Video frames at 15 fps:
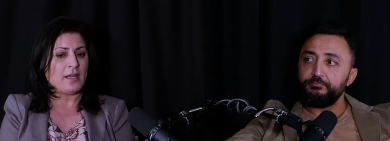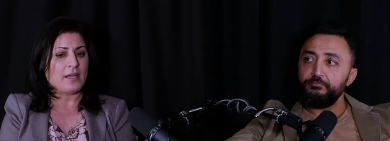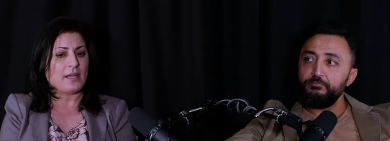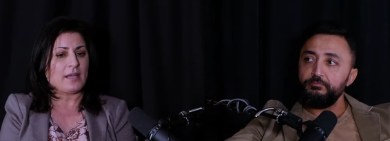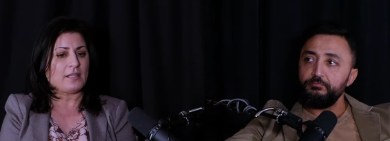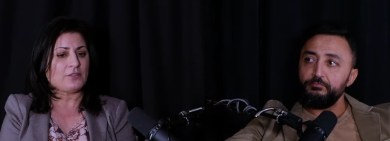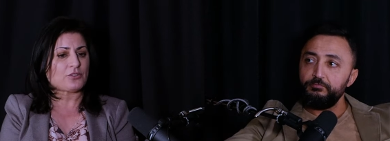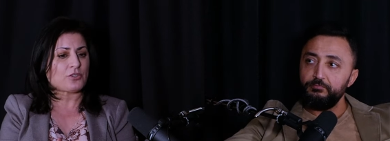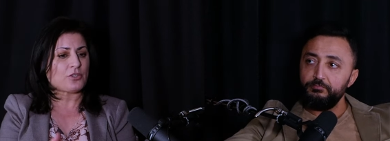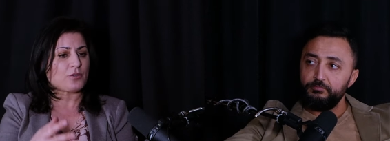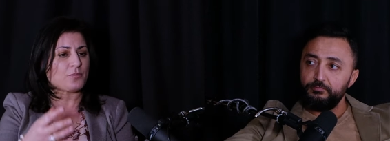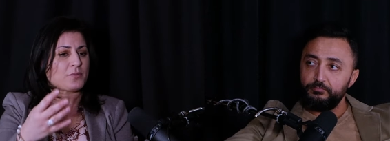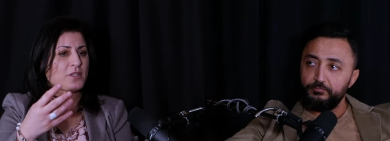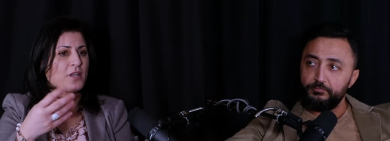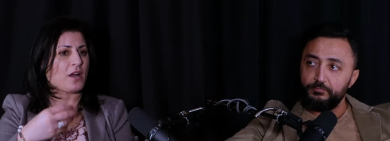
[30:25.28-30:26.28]
Speaker 1: in
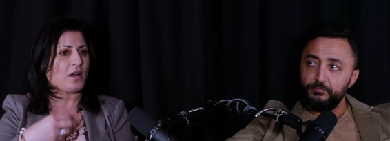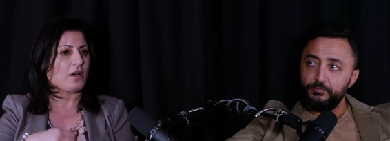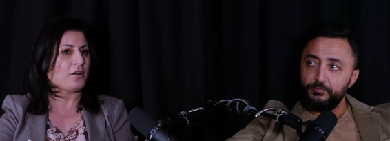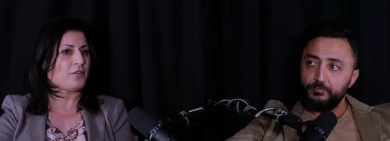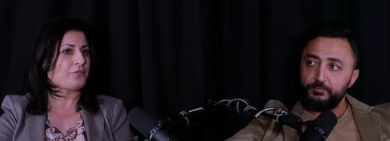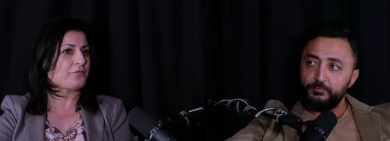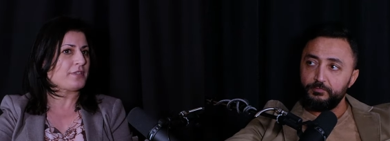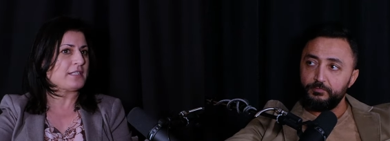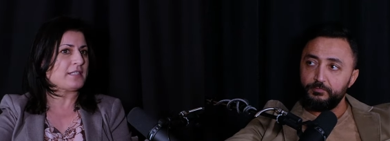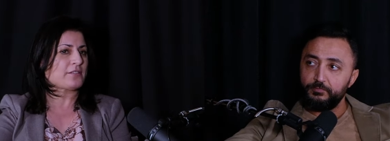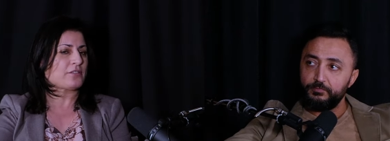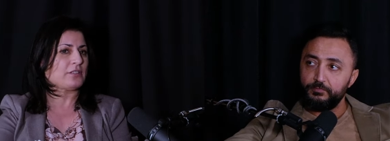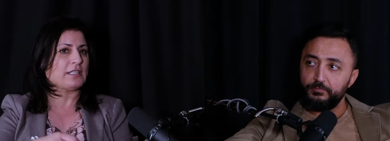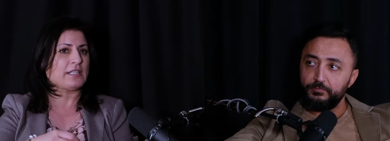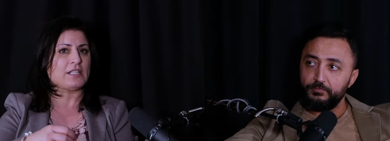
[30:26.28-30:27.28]
terms of
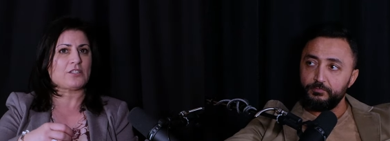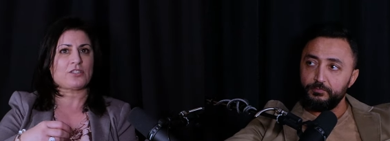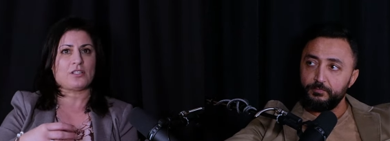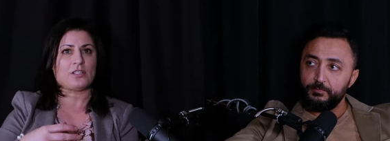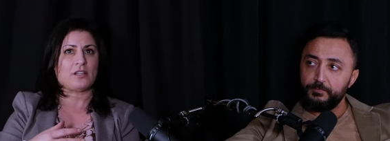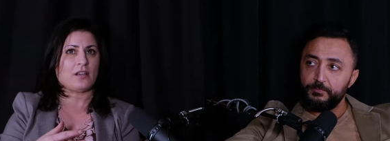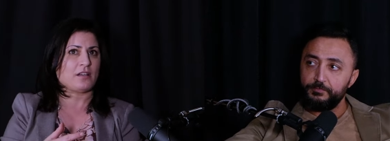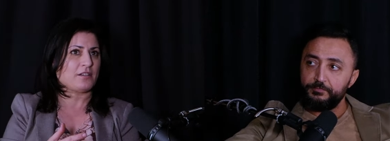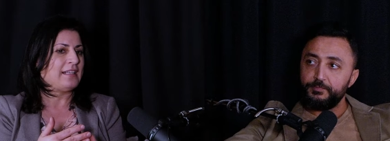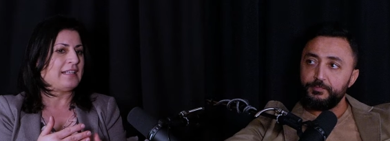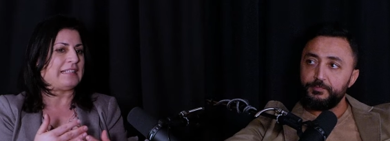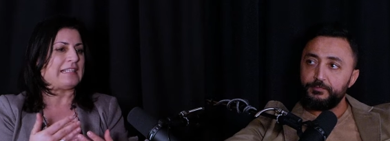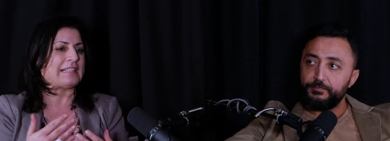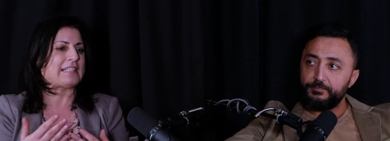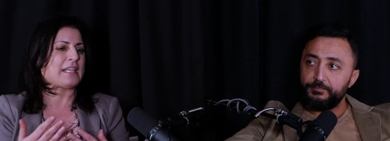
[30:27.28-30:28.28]
installation
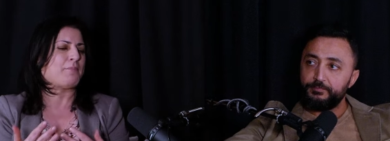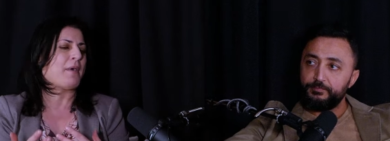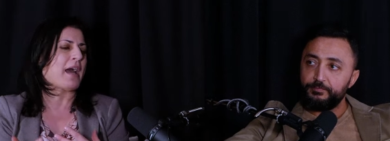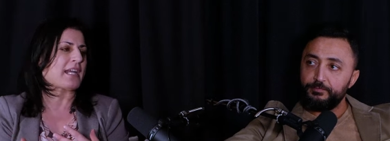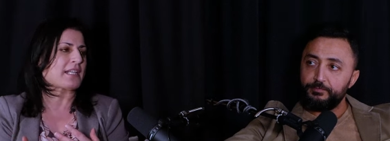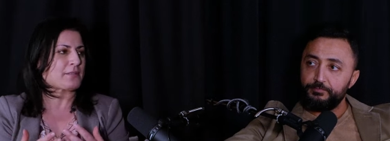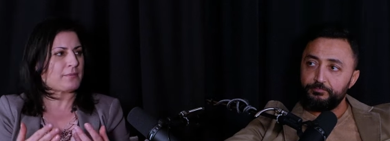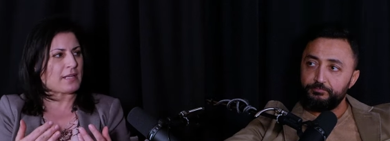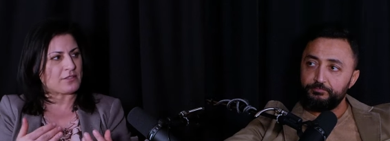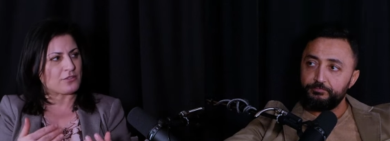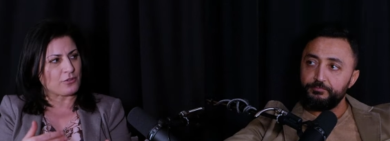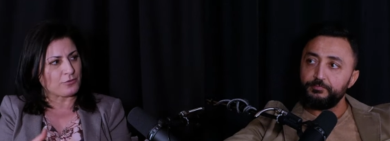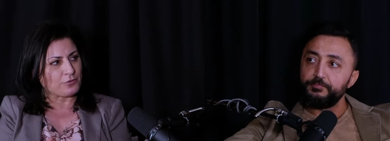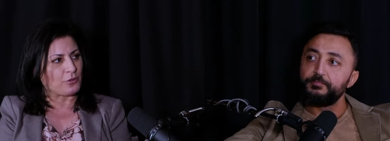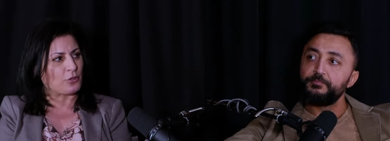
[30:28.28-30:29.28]
of, let's say, backsplash
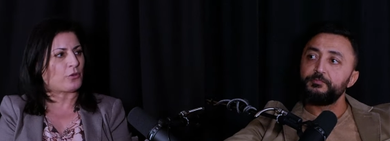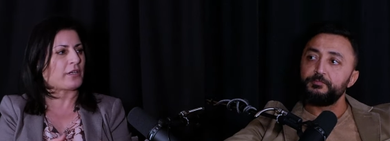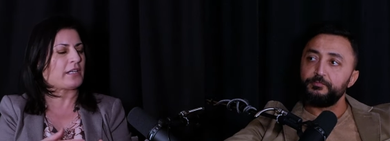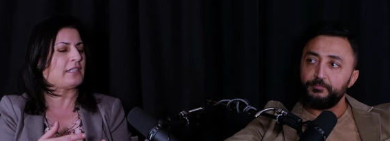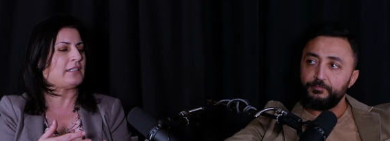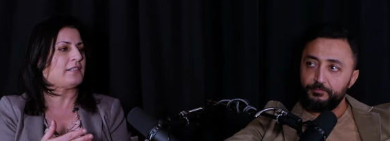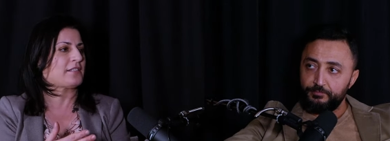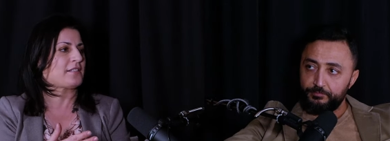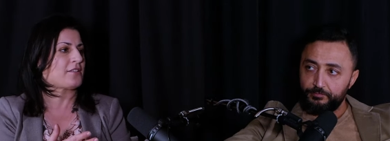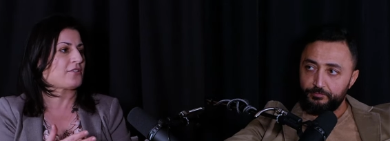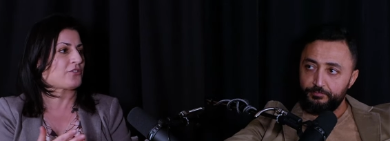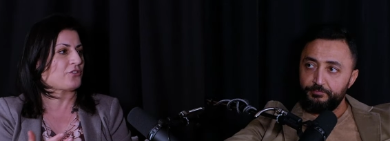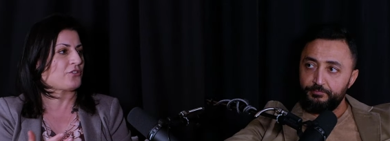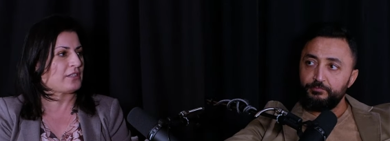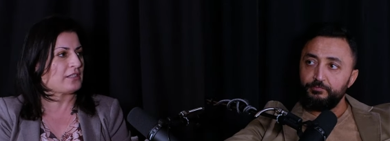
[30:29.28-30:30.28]
or flooring, there's a
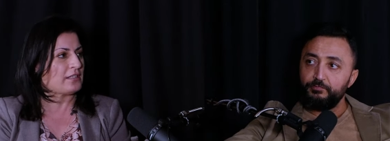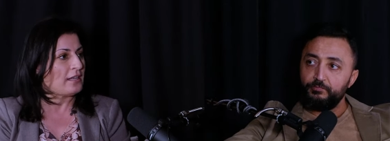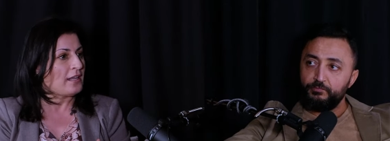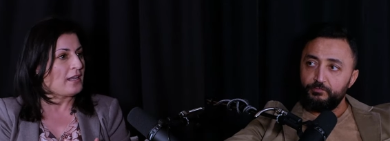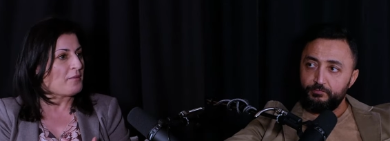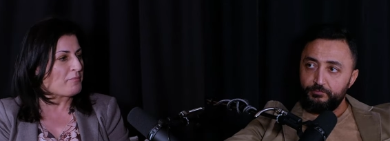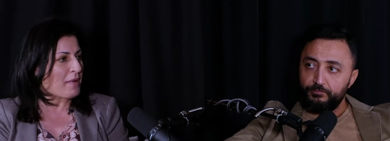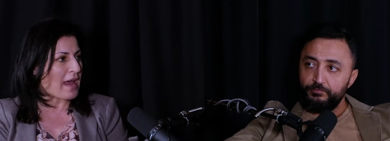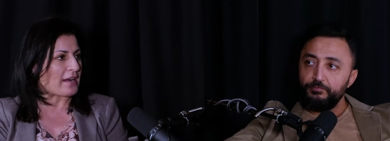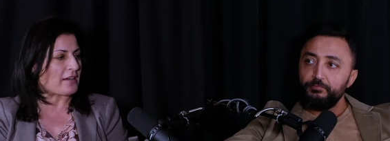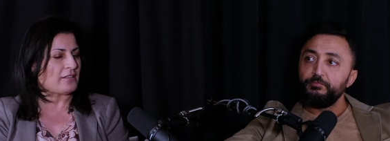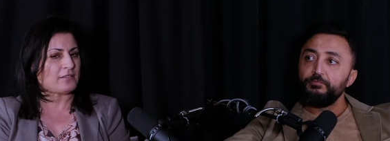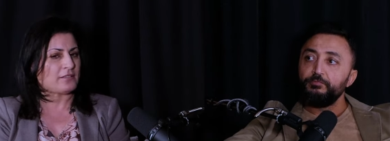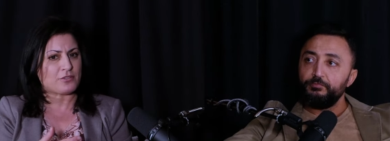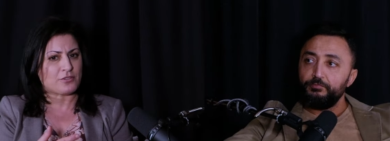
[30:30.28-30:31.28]
certain
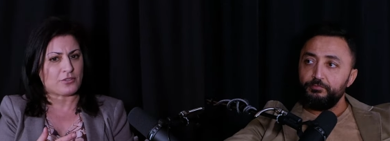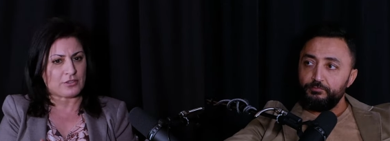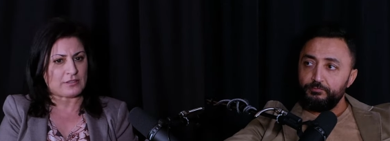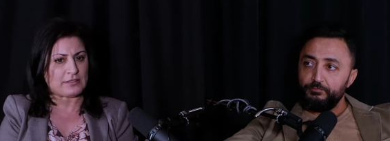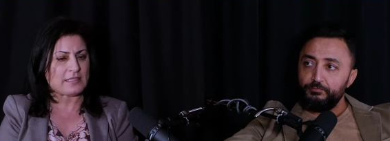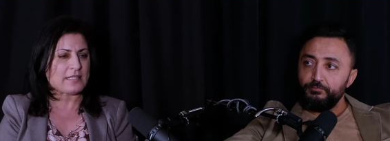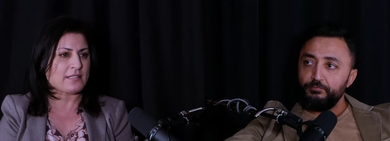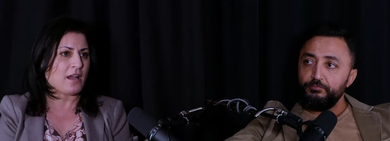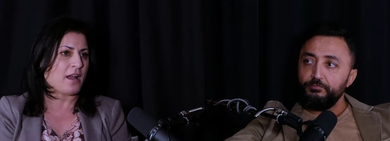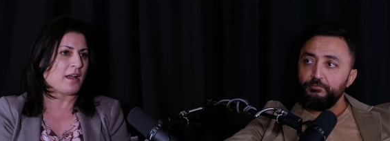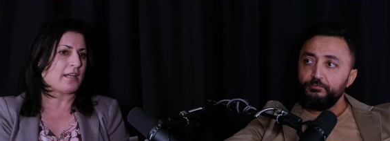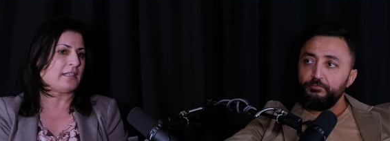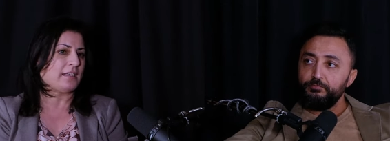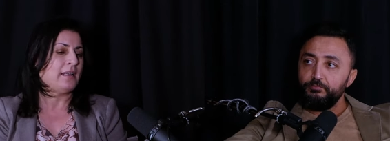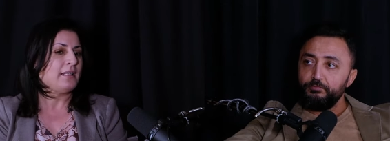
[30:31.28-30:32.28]
pattern, certain
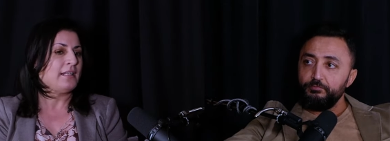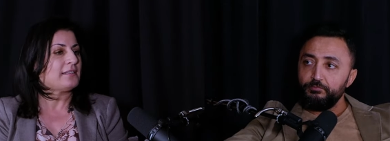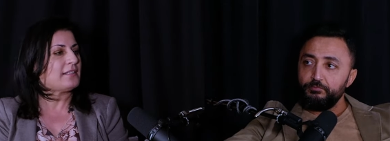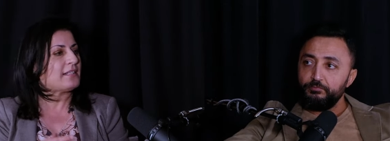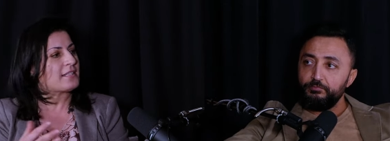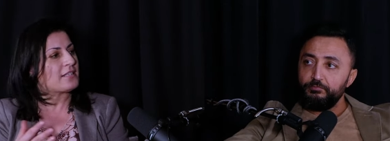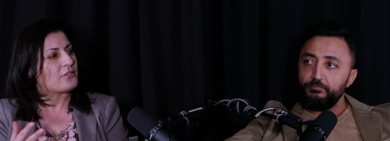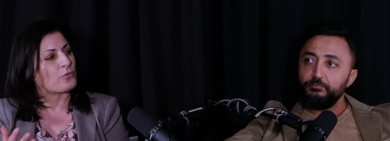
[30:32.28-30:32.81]
design. This is